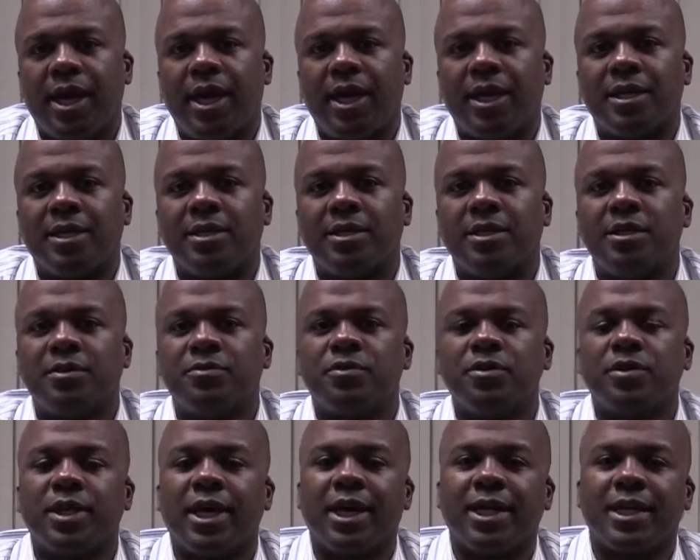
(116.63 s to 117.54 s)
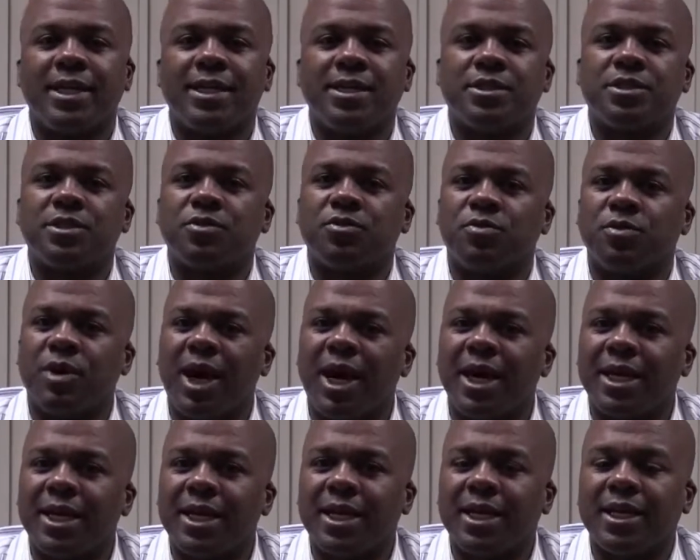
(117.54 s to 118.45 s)
And the liver that is
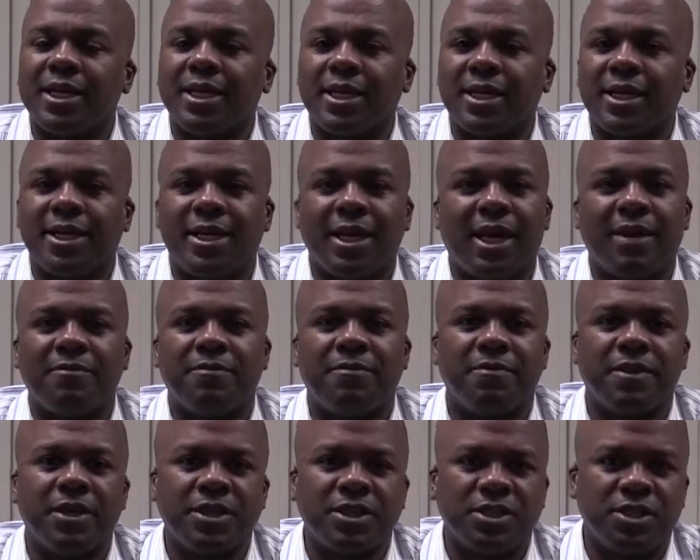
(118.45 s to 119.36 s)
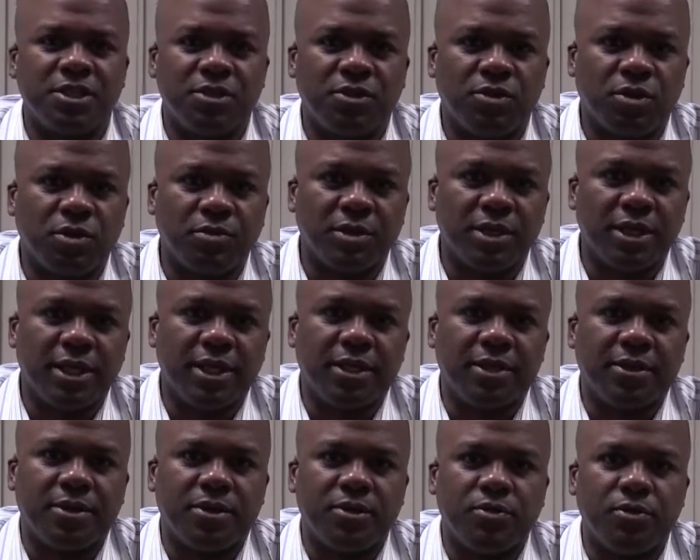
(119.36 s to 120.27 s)
cirrhotic cannot function normally,
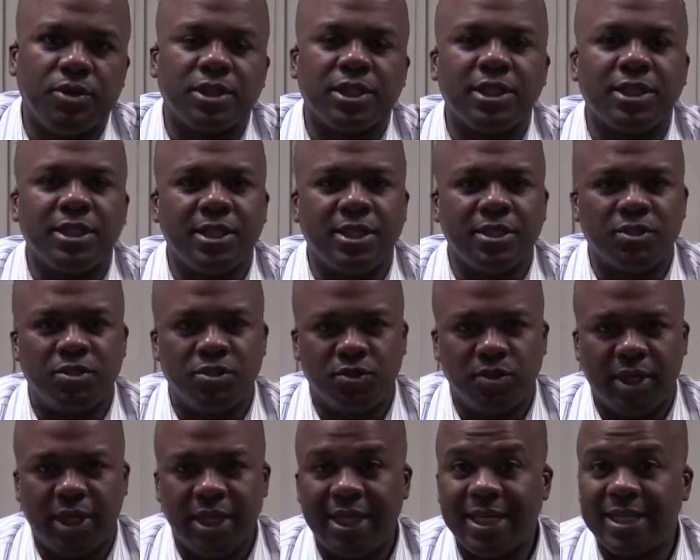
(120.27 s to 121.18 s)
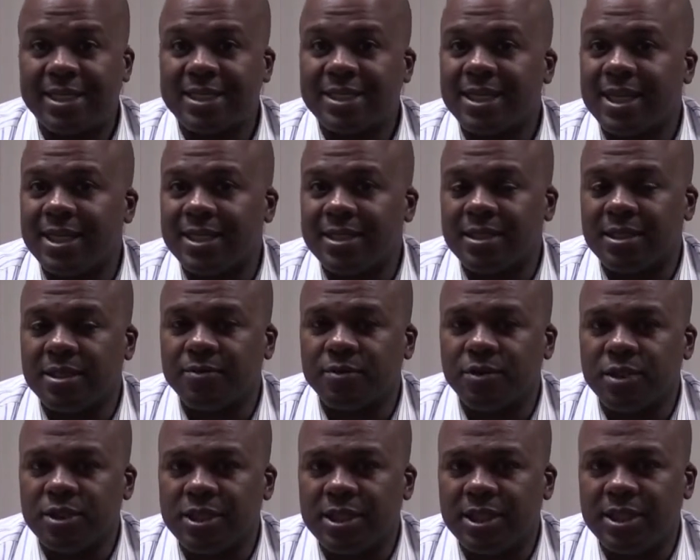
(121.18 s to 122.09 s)
which can lead to end-stage
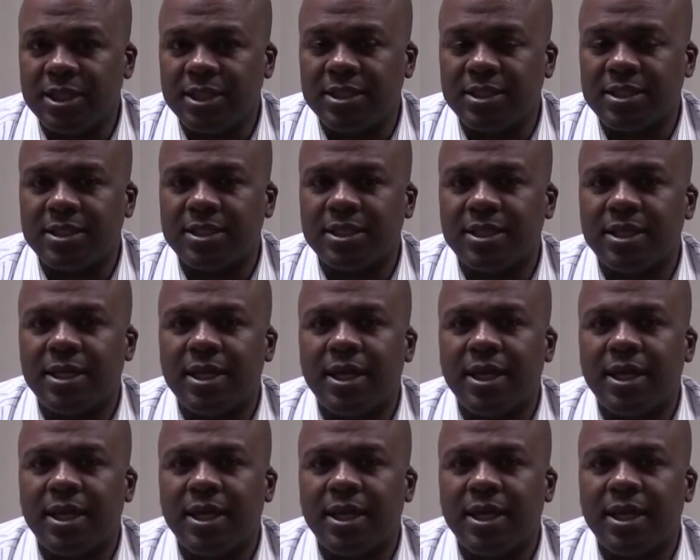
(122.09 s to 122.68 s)
liver disease